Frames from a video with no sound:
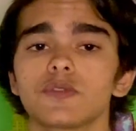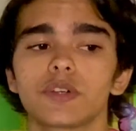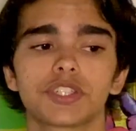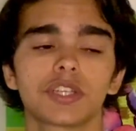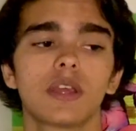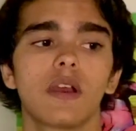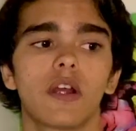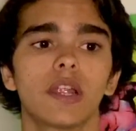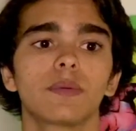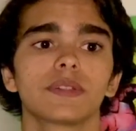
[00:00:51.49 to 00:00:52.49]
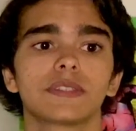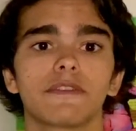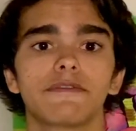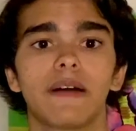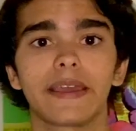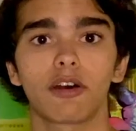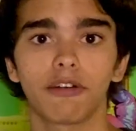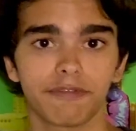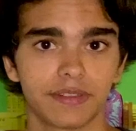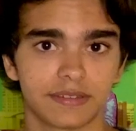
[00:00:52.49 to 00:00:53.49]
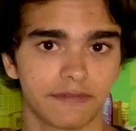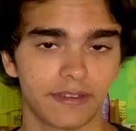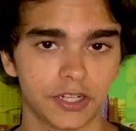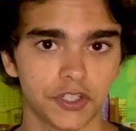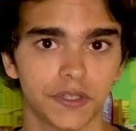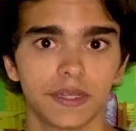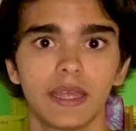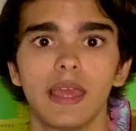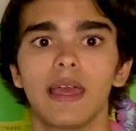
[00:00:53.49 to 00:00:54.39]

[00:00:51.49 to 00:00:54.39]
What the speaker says: which are able to fight off this infection